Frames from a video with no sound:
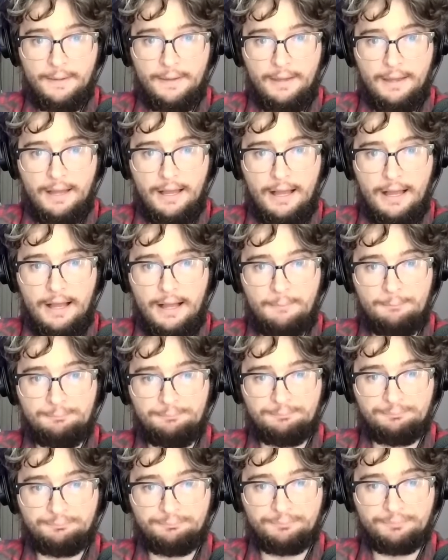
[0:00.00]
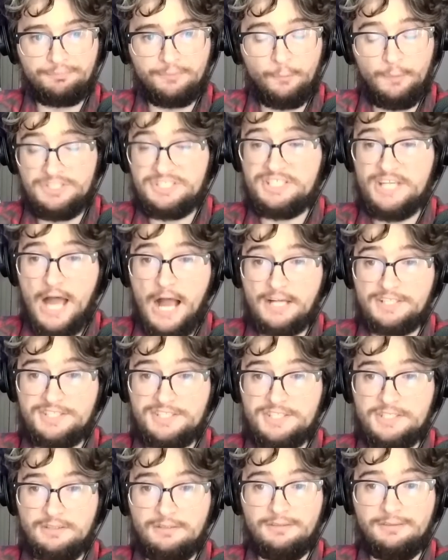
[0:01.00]
um, which
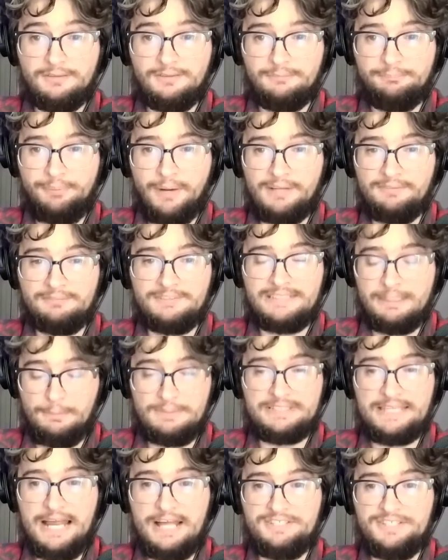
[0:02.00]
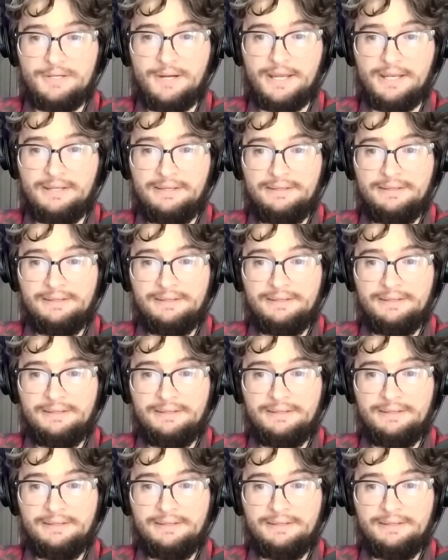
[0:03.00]
sucks but someone's got to do it.